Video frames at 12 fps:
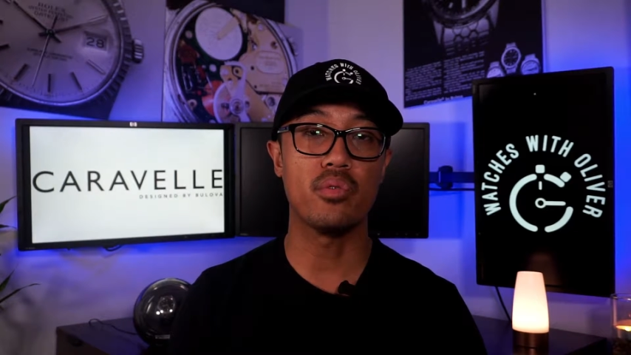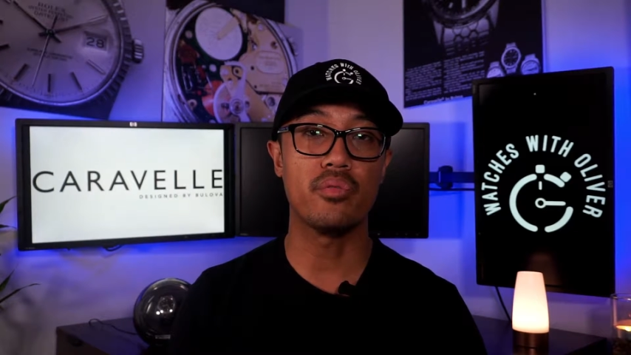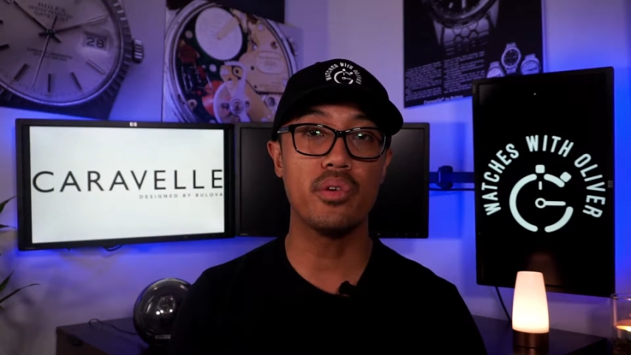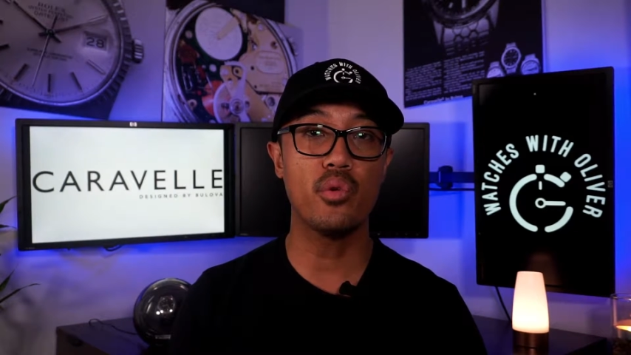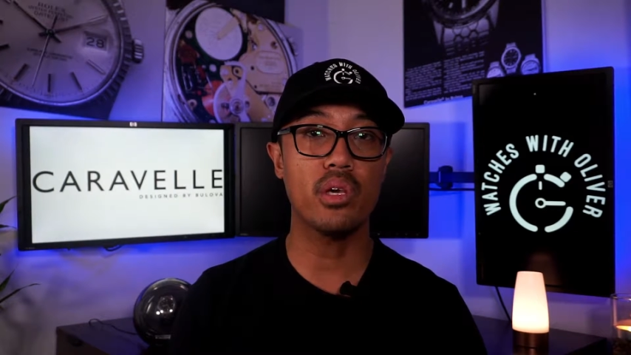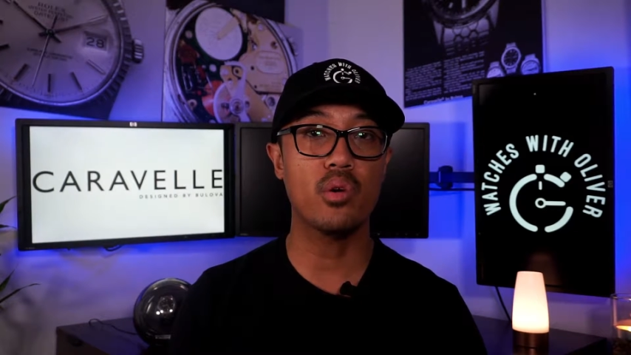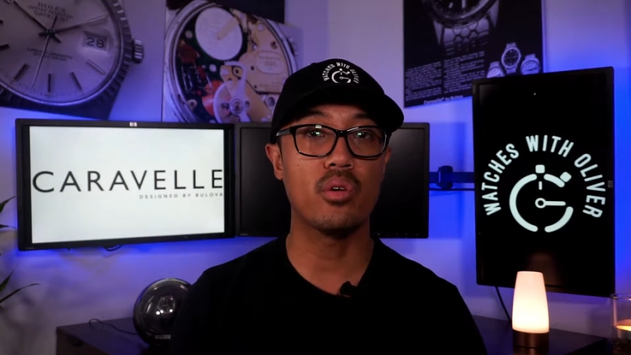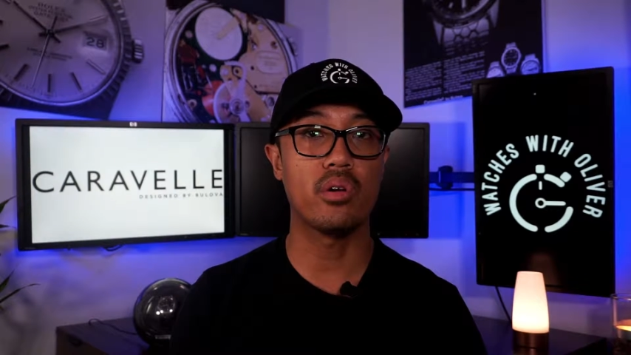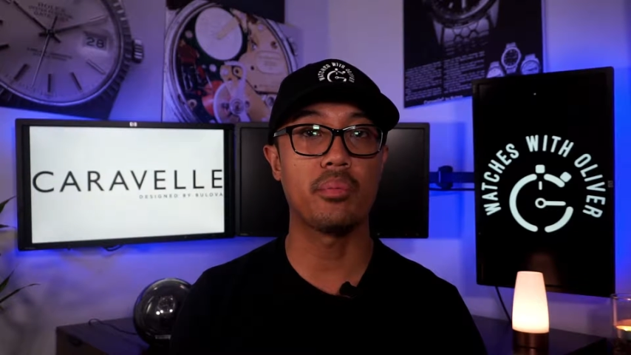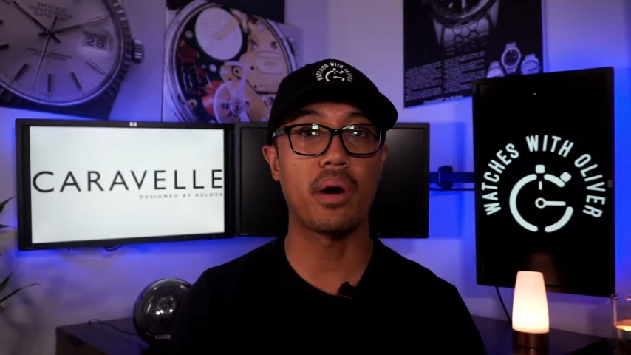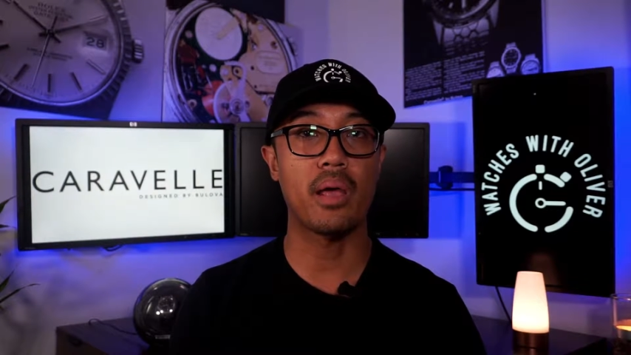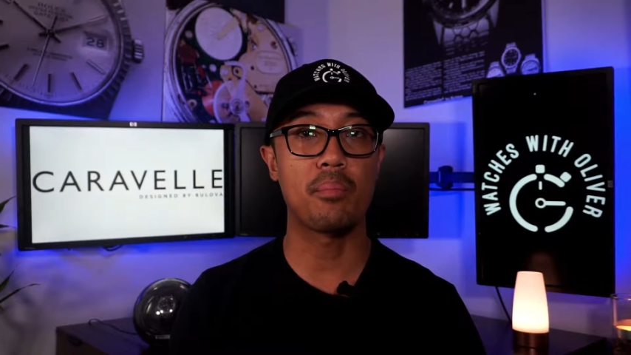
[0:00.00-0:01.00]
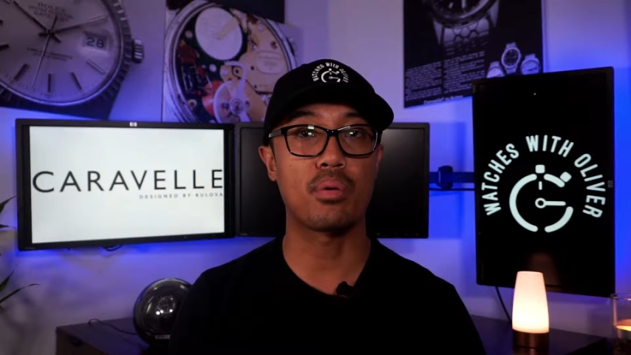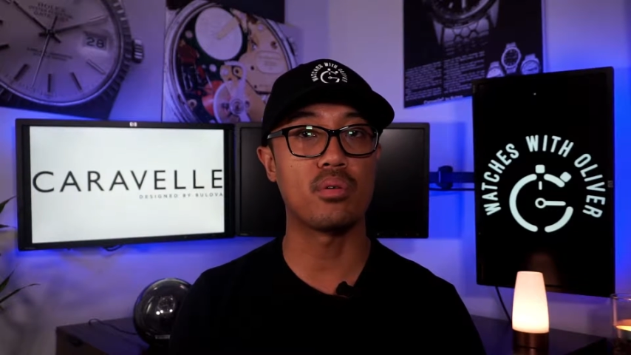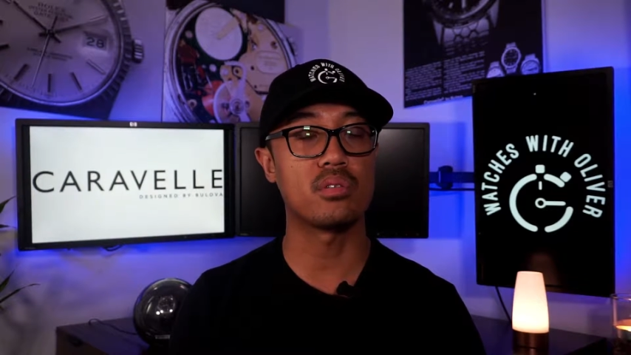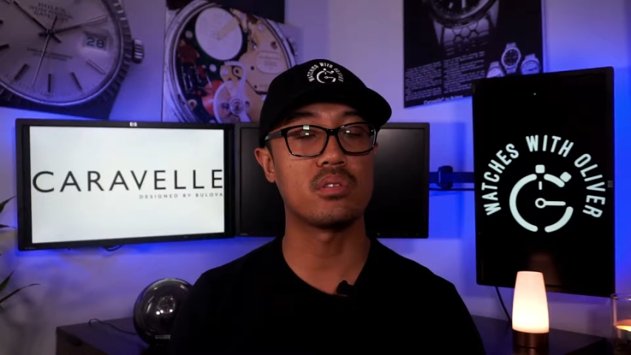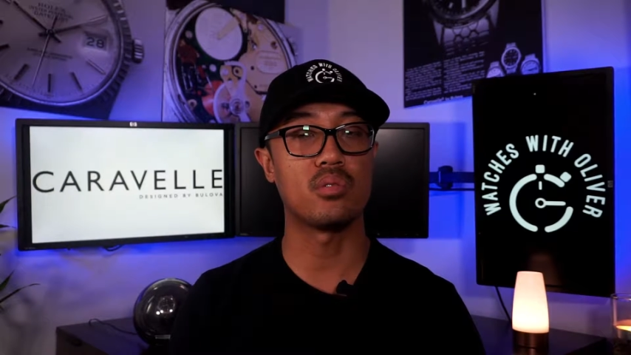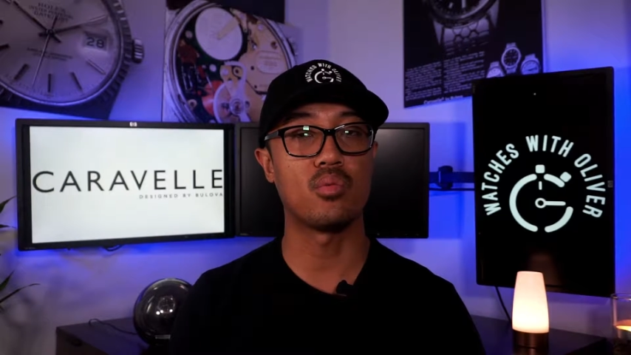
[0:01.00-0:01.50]
reviewing one of my
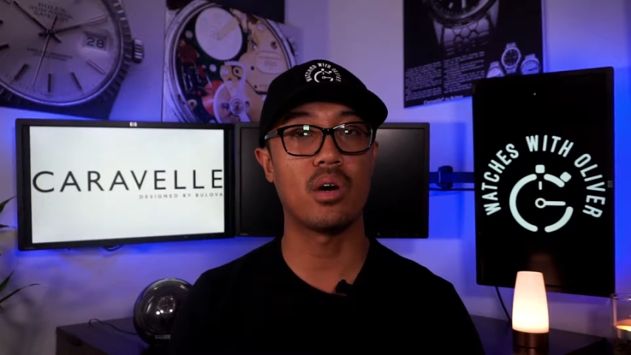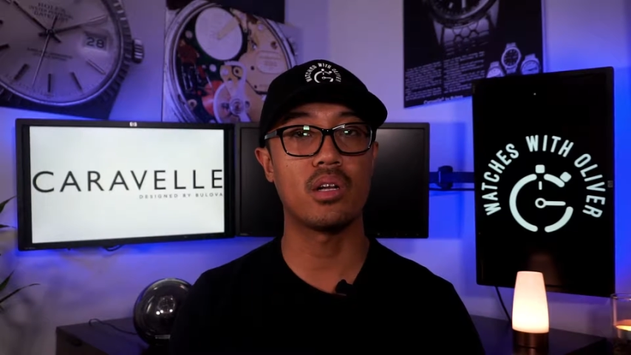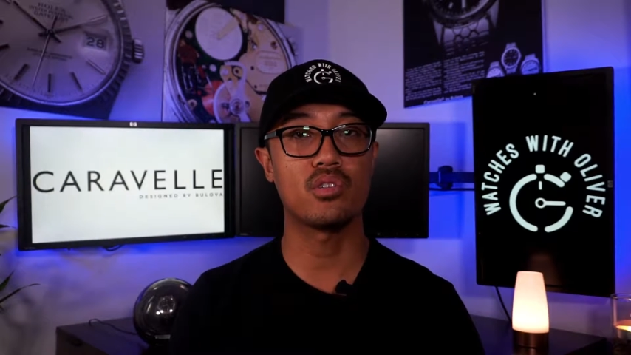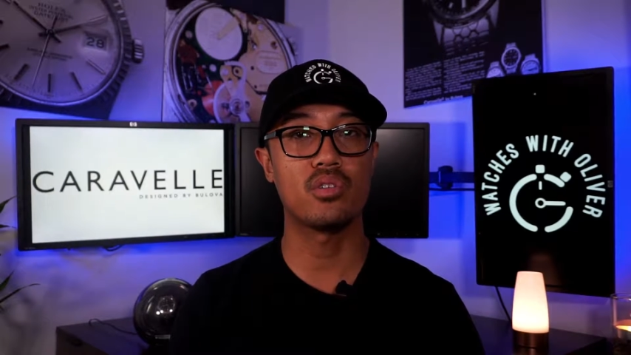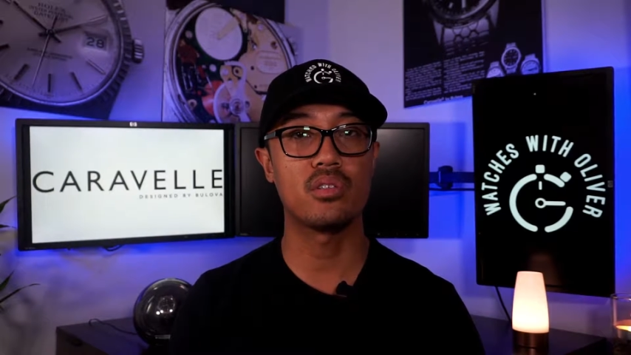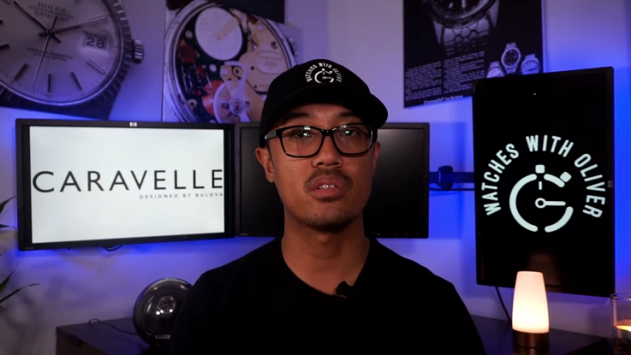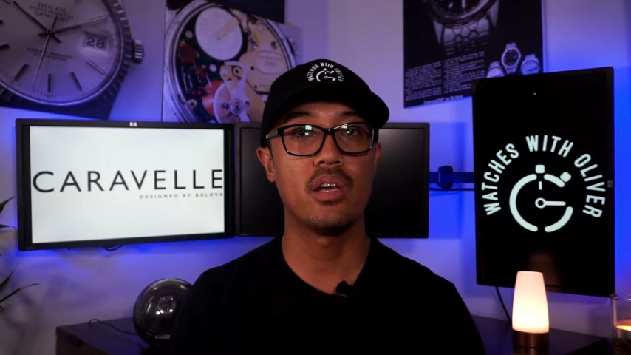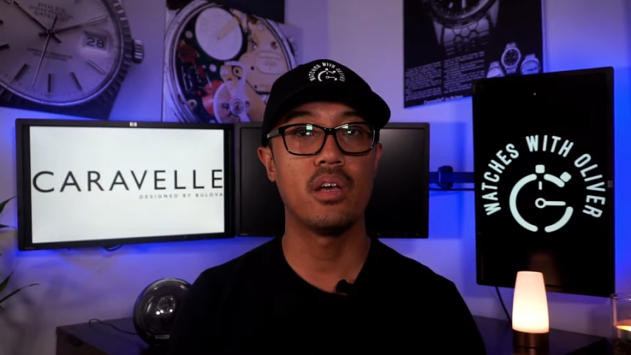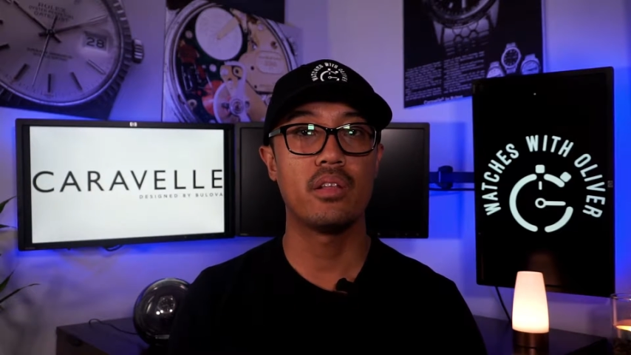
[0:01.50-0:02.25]
personal watches,